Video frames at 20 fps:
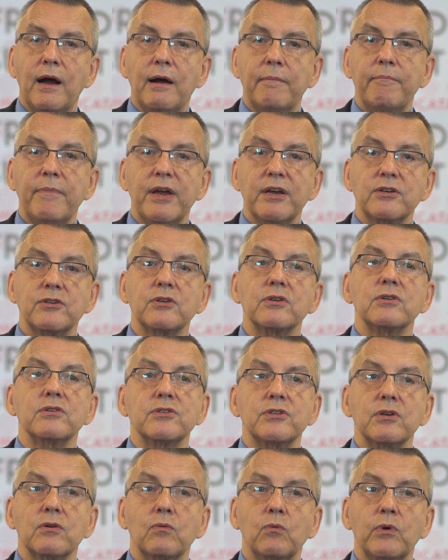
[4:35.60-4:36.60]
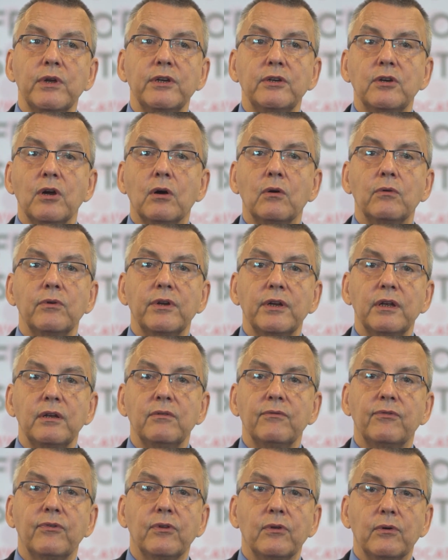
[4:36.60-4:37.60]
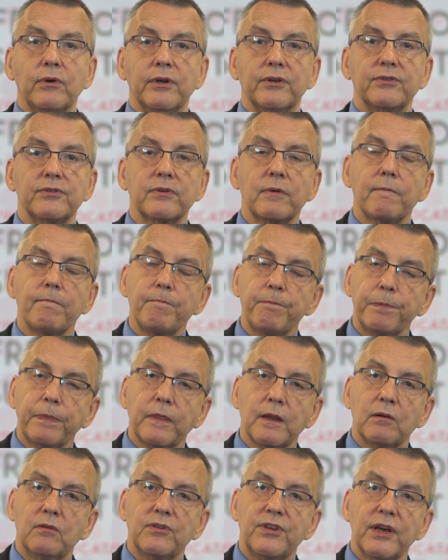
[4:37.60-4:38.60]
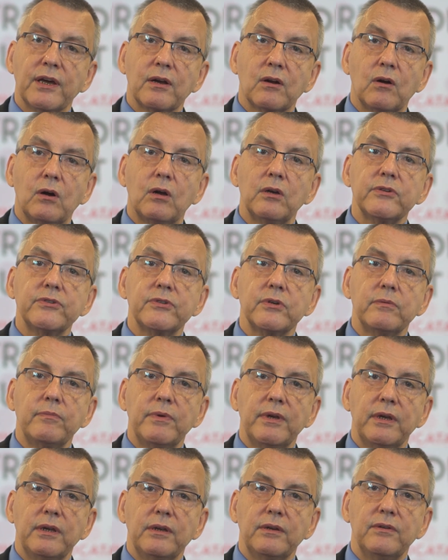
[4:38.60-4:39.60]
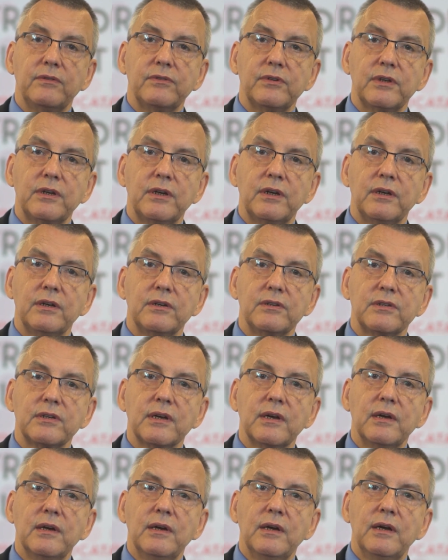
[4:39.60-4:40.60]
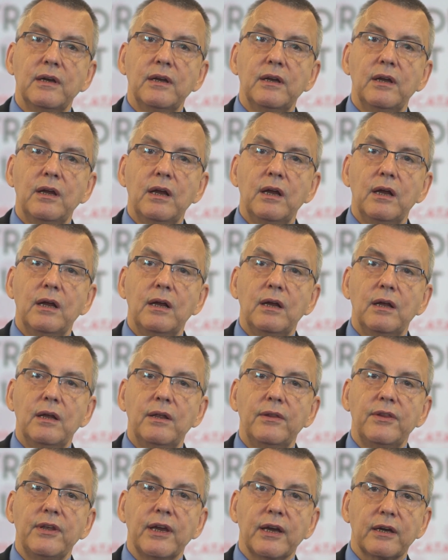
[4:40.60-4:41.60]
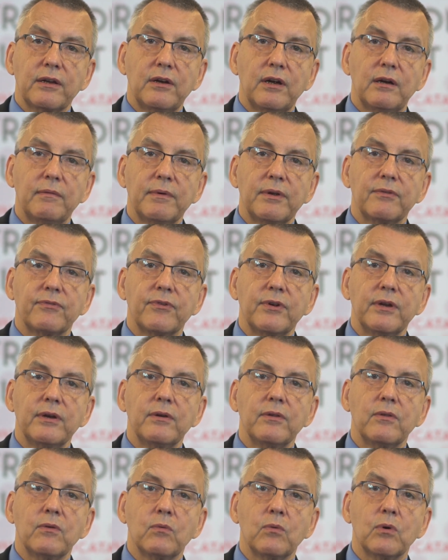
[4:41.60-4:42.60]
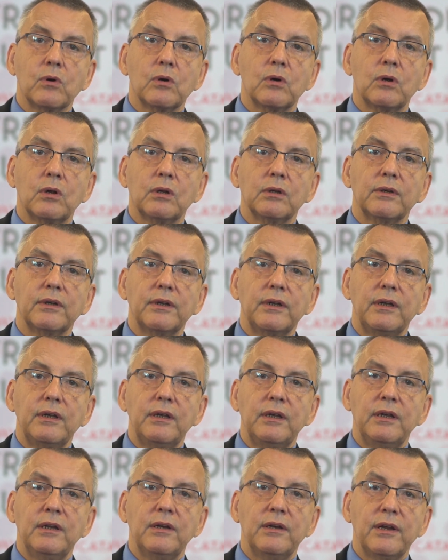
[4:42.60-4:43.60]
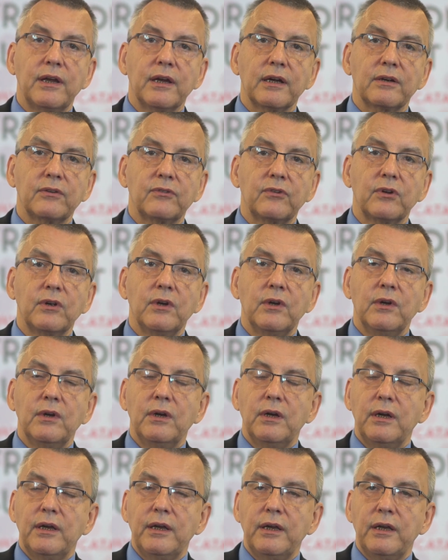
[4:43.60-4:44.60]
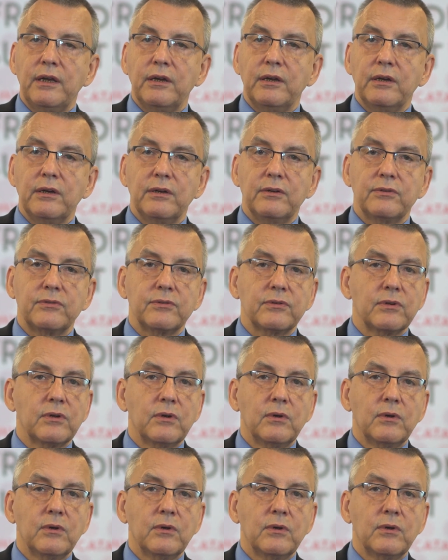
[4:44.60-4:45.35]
measures that we don't influence. What that also means is the Economic Freedom of the World Index is